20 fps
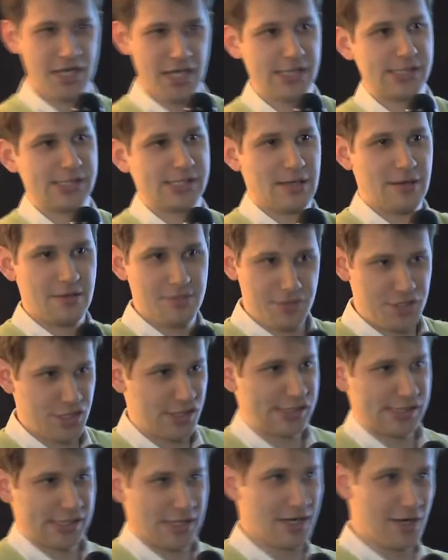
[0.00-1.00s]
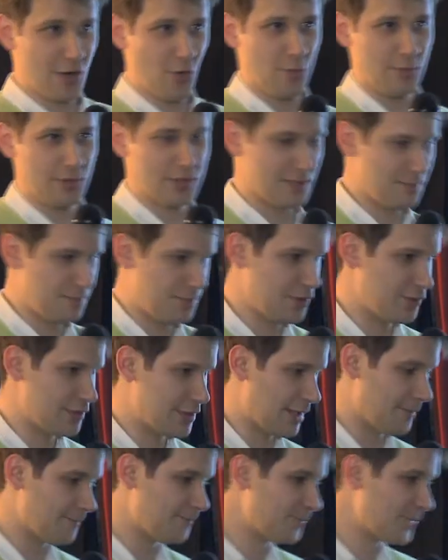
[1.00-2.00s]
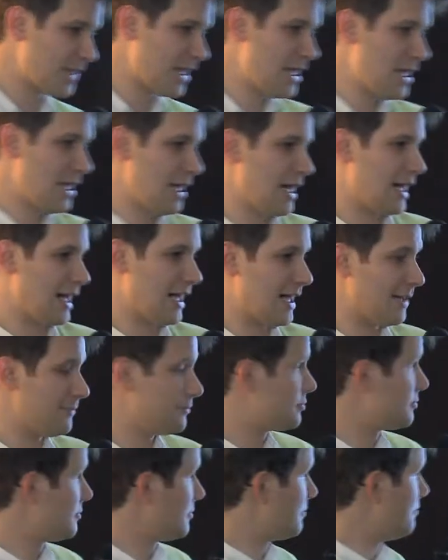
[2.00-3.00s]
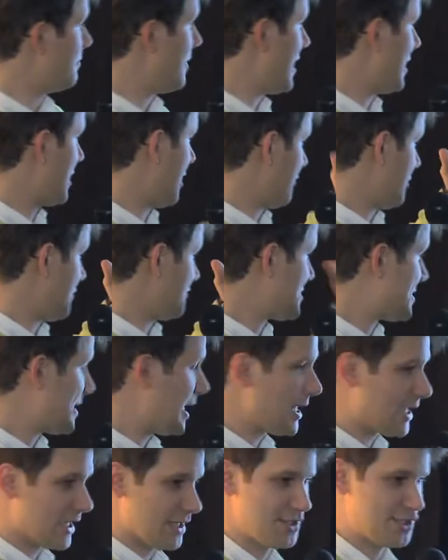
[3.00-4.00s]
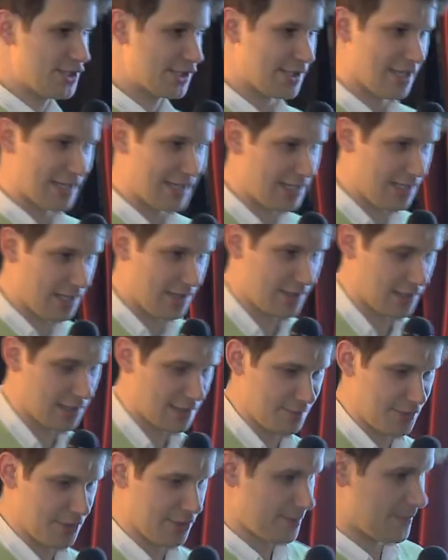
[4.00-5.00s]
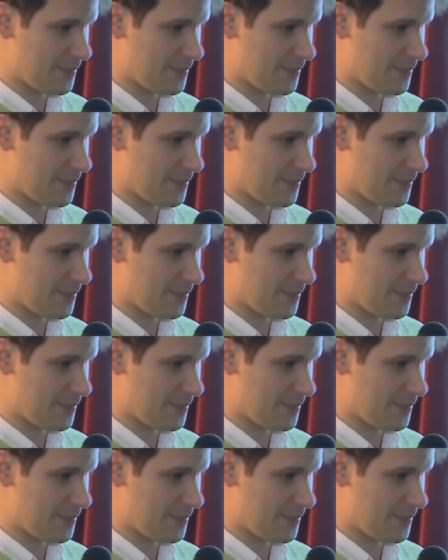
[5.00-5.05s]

is just a normal computer, made out of silicon, just like any other computer